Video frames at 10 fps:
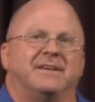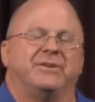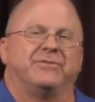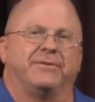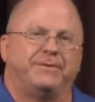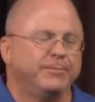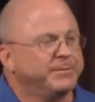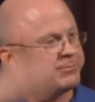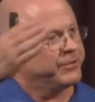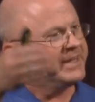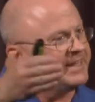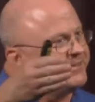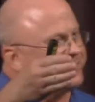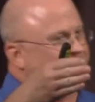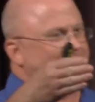So if you've been
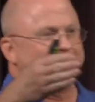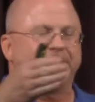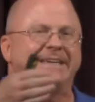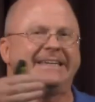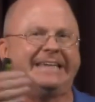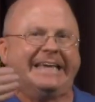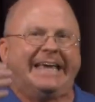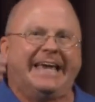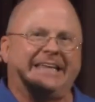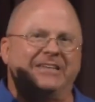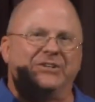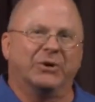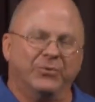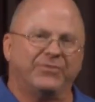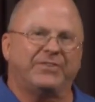praying for something and you
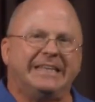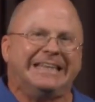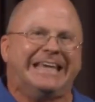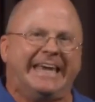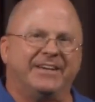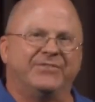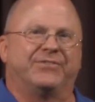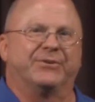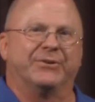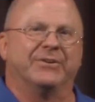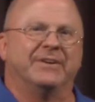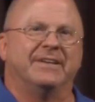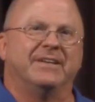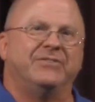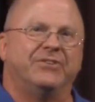don't see the answer,
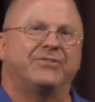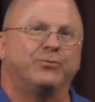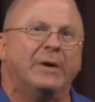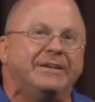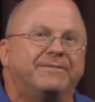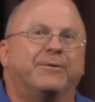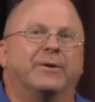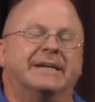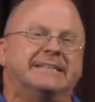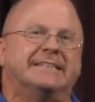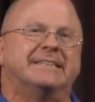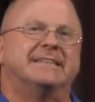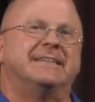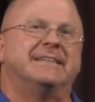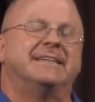just wait for it.
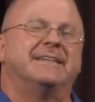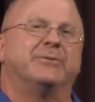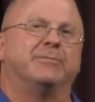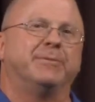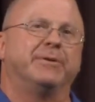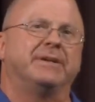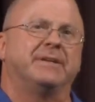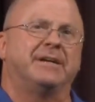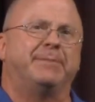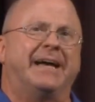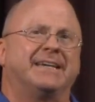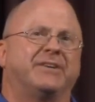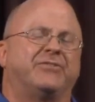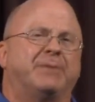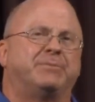Remember Habakkuk
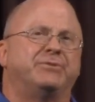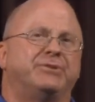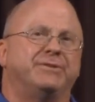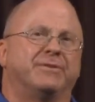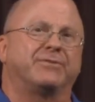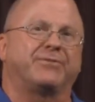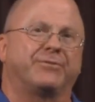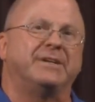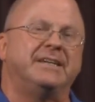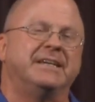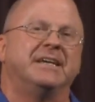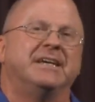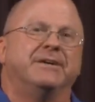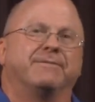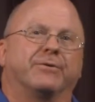chapter 2, verse 3,
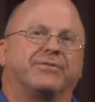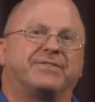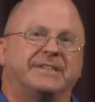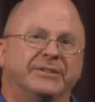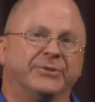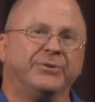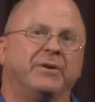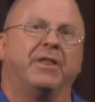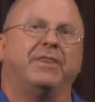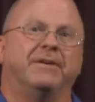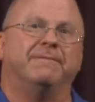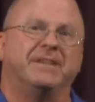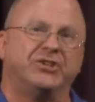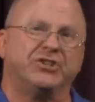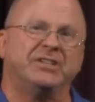"For still the
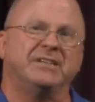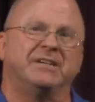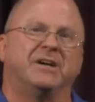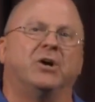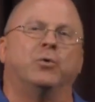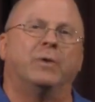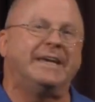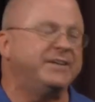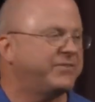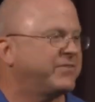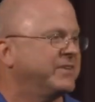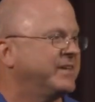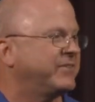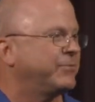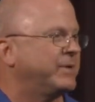vision awaits
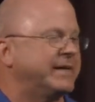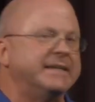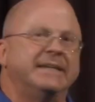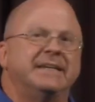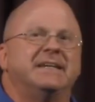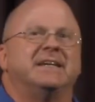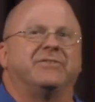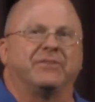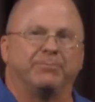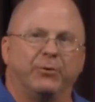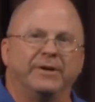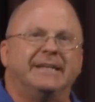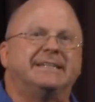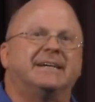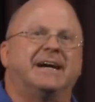its" what? "Its
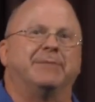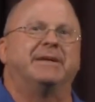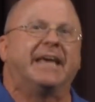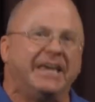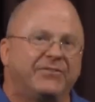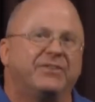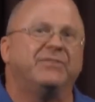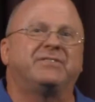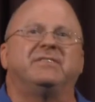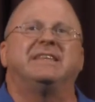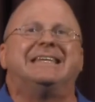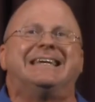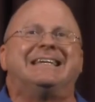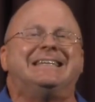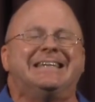appointed time. It hastens to the
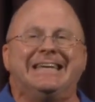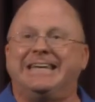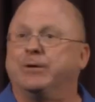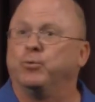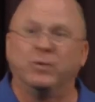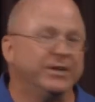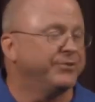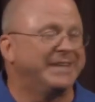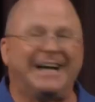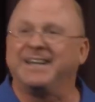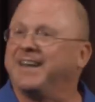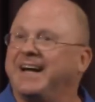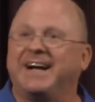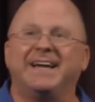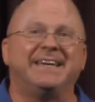end. It will not
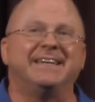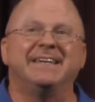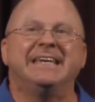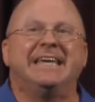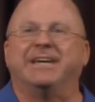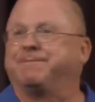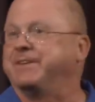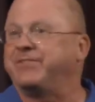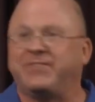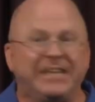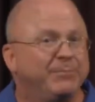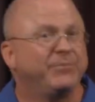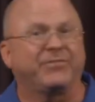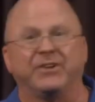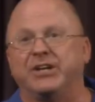lie. If it
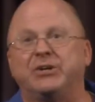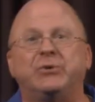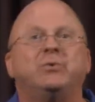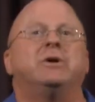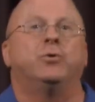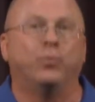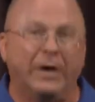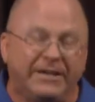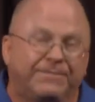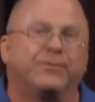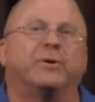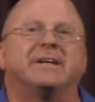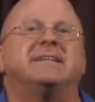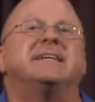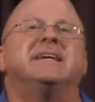seems slow, wait for
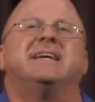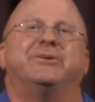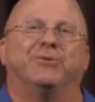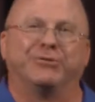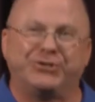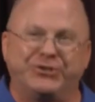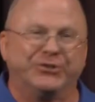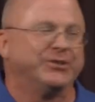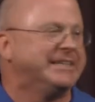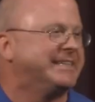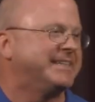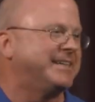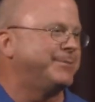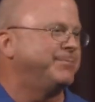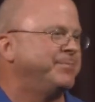it. It will surely
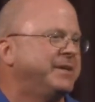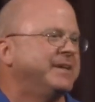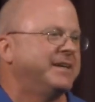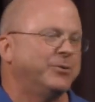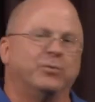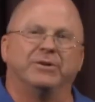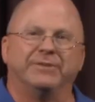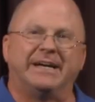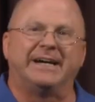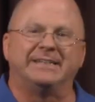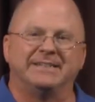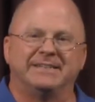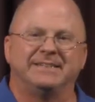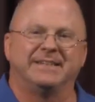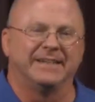come. It will
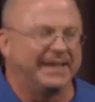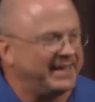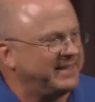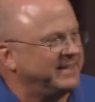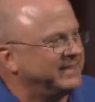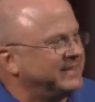not delay."